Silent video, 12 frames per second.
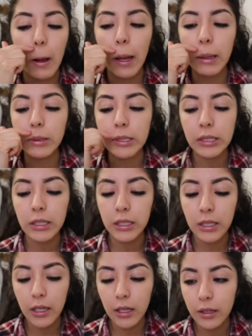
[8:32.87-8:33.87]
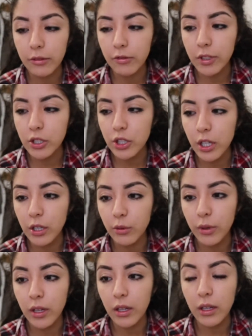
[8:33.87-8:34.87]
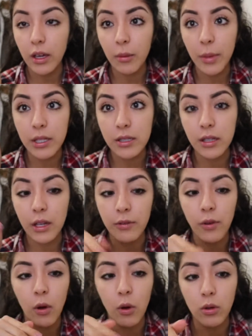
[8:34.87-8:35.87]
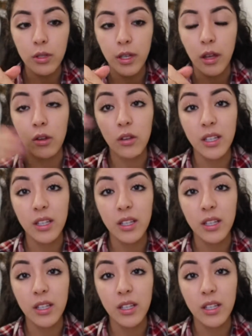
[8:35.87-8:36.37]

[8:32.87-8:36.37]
I'm just gonna finish getting ready, get my stuff all together.